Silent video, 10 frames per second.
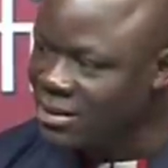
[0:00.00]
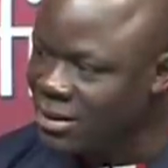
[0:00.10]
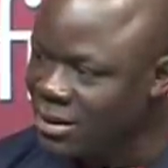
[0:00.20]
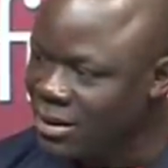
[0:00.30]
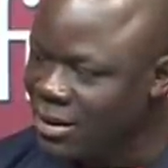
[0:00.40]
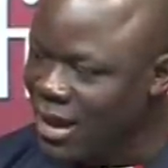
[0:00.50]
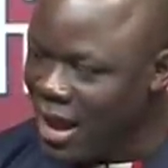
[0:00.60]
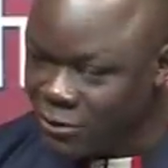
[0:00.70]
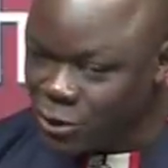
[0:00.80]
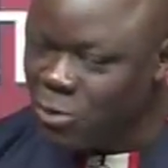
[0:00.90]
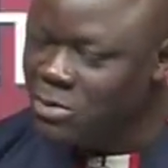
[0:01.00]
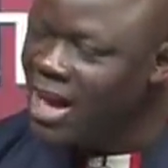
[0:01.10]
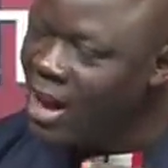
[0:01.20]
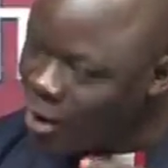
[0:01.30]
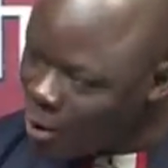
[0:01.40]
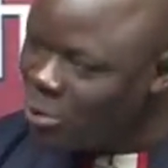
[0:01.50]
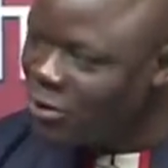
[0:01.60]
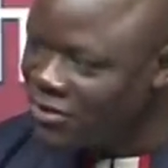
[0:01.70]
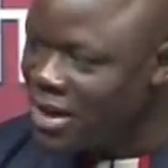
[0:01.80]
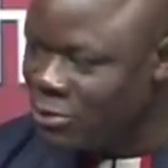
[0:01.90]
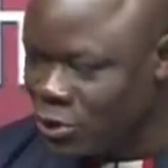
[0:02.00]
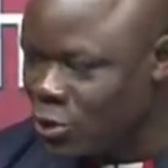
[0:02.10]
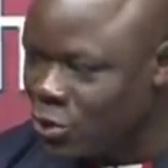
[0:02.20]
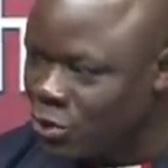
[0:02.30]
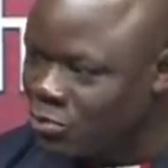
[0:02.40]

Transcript: Yeah. I have stopped there a couple of times though.